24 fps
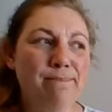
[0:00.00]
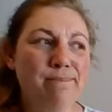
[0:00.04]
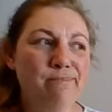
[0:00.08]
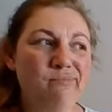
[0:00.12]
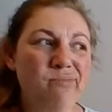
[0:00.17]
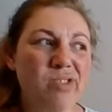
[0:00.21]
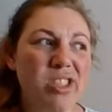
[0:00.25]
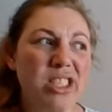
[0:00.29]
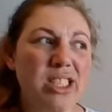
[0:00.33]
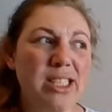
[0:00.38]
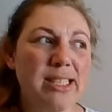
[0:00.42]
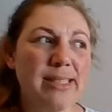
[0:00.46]

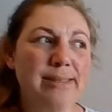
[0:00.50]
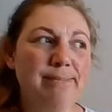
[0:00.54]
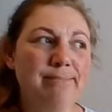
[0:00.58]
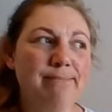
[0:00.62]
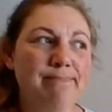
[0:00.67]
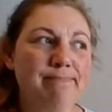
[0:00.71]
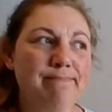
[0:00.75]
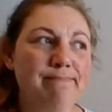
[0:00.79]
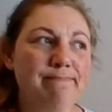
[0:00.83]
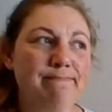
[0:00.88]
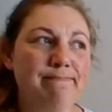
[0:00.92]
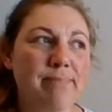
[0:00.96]
Yeah,
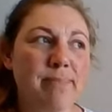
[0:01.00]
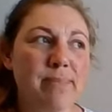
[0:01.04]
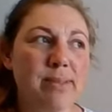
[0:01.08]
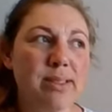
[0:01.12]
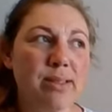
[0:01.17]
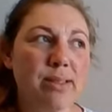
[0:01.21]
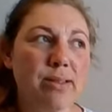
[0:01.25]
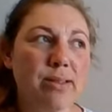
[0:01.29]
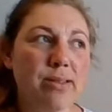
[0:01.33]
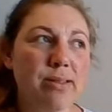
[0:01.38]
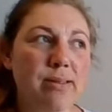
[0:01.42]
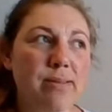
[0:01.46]

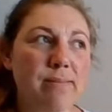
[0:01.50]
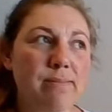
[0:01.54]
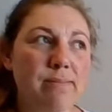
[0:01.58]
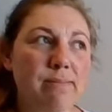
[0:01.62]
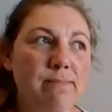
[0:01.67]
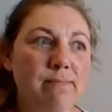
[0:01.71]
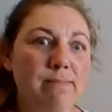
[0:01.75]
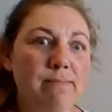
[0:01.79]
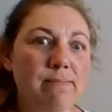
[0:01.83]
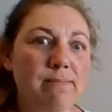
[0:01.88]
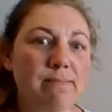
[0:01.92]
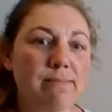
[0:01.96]
so
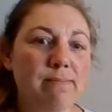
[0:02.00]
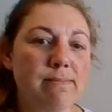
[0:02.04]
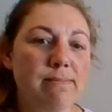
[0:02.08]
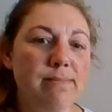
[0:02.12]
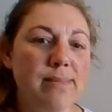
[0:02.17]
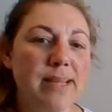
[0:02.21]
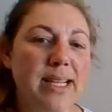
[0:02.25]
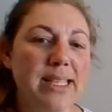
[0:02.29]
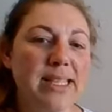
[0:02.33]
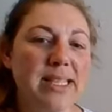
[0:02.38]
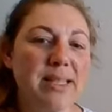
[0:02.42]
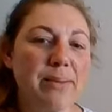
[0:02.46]

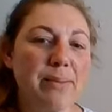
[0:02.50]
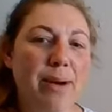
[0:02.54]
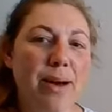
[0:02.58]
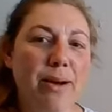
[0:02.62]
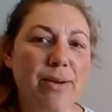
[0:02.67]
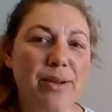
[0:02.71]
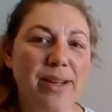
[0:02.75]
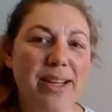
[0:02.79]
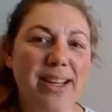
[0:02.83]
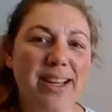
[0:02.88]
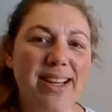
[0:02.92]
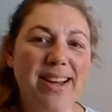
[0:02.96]
that's
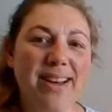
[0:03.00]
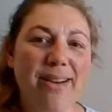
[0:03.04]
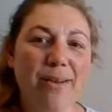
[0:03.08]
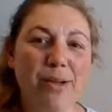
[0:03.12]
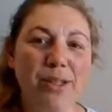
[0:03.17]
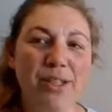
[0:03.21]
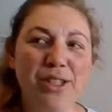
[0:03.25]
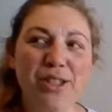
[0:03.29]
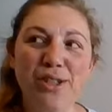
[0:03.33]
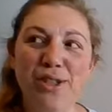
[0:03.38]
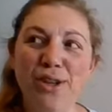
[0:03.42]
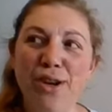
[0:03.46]
about it I
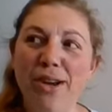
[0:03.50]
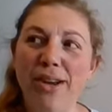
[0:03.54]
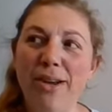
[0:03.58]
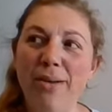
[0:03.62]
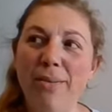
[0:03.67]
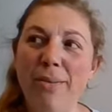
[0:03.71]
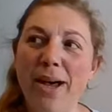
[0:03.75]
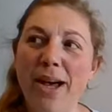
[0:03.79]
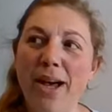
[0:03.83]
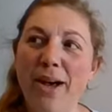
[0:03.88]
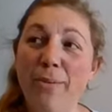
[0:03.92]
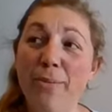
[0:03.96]
want to talk
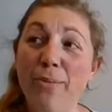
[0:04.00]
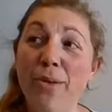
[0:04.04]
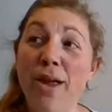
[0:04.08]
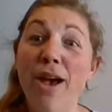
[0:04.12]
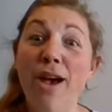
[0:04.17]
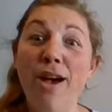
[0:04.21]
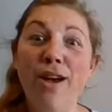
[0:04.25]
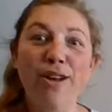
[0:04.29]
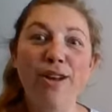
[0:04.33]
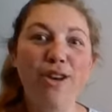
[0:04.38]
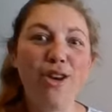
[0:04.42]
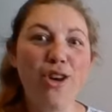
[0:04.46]
about.
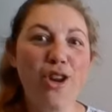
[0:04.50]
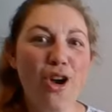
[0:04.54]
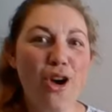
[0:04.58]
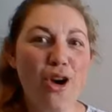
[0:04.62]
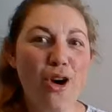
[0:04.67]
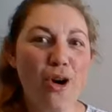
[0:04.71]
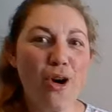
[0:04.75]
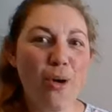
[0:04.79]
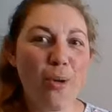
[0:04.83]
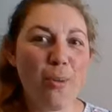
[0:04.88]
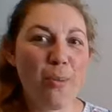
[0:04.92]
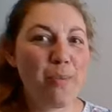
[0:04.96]

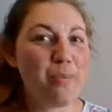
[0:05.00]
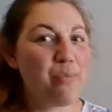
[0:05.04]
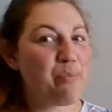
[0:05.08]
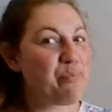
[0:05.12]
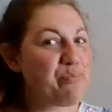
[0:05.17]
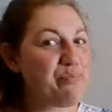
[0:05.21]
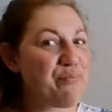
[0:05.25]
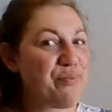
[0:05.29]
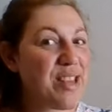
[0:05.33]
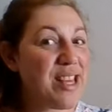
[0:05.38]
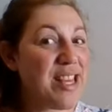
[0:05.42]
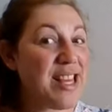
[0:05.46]
No,
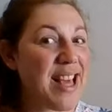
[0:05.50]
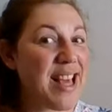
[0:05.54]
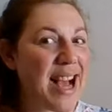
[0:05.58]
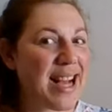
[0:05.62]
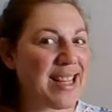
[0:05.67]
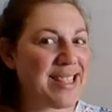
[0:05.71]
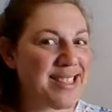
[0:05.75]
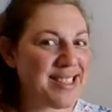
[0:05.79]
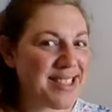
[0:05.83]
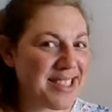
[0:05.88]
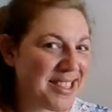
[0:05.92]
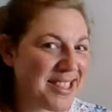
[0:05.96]

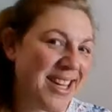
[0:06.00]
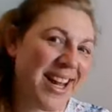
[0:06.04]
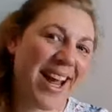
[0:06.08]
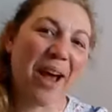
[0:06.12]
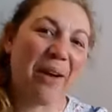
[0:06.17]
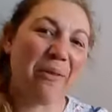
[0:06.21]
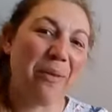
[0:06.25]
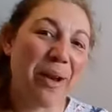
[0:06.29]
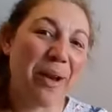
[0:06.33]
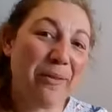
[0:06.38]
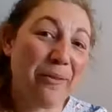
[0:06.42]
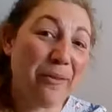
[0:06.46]
yesterday I
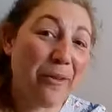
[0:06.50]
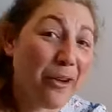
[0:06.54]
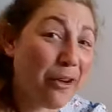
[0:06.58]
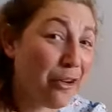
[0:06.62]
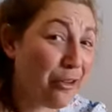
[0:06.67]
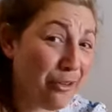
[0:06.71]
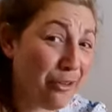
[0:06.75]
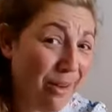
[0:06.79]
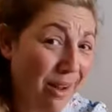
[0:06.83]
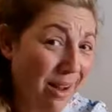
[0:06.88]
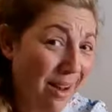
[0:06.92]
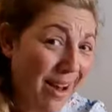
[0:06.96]
went for a
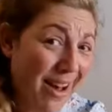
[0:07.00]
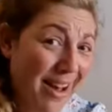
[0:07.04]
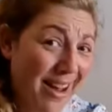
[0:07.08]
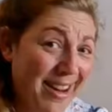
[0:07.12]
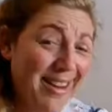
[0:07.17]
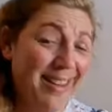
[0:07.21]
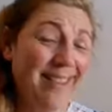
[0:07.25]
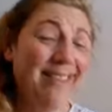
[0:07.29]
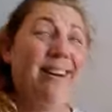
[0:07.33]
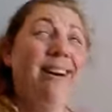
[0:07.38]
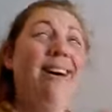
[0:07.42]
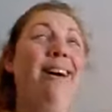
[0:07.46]

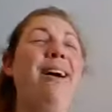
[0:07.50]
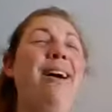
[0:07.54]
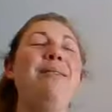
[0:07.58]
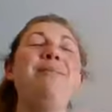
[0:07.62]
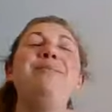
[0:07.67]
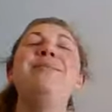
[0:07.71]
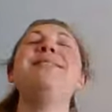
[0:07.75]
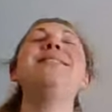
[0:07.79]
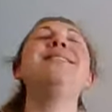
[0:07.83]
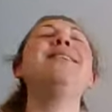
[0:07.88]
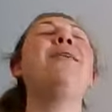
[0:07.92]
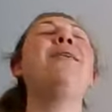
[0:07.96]
run. I'm
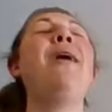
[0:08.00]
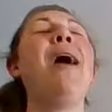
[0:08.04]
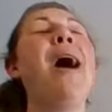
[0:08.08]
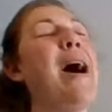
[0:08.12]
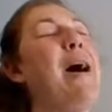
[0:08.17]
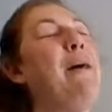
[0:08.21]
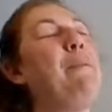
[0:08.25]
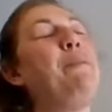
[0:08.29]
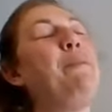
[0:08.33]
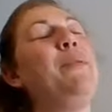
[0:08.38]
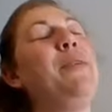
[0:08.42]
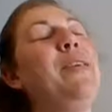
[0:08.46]
so
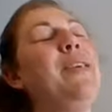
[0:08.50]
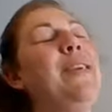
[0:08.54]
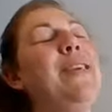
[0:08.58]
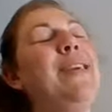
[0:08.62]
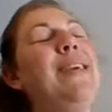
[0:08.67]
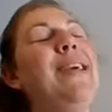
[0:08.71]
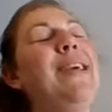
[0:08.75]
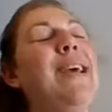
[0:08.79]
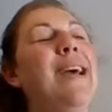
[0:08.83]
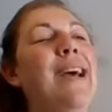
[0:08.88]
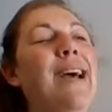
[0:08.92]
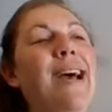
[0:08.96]

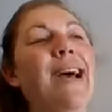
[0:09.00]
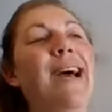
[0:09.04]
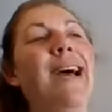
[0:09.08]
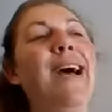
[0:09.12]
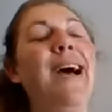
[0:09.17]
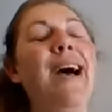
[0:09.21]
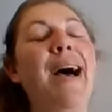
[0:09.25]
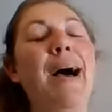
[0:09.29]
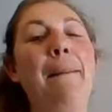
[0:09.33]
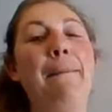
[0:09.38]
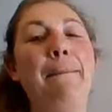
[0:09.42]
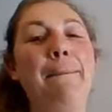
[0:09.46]
happy.
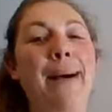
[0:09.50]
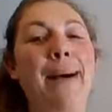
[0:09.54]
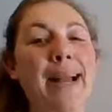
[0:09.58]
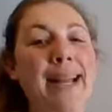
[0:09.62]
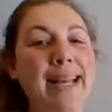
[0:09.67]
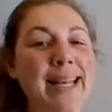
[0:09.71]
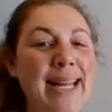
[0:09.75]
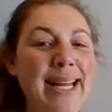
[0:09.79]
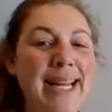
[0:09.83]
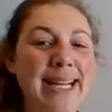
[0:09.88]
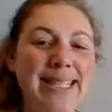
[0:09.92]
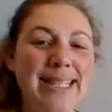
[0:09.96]
My
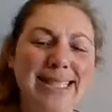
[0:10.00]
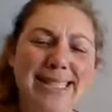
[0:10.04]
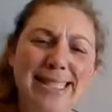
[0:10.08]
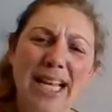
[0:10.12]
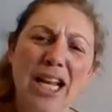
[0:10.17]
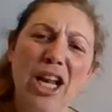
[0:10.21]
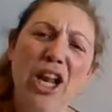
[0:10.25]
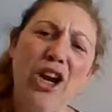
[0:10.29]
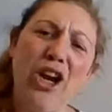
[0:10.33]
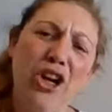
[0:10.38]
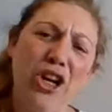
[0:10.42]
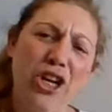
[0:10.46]
knees
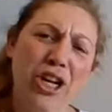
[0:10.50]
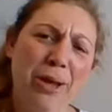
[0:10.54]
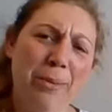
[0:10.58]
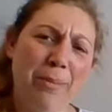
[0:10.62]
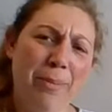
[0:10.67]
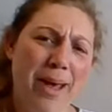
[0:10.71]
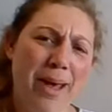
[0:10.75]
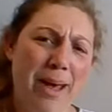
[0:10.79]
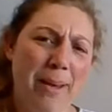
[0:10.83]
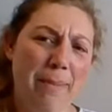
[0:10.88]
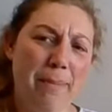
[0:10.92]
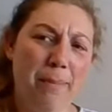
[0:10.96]
still hurt a
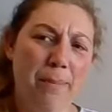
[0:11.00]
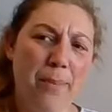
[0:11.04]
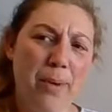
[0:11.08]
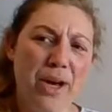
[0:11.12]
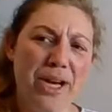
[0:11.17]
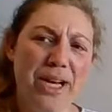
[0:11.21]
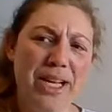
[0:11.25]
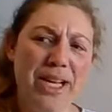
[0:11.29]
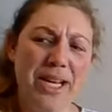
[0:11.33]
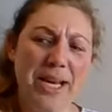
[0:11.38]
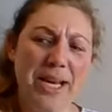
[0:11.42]
bit, but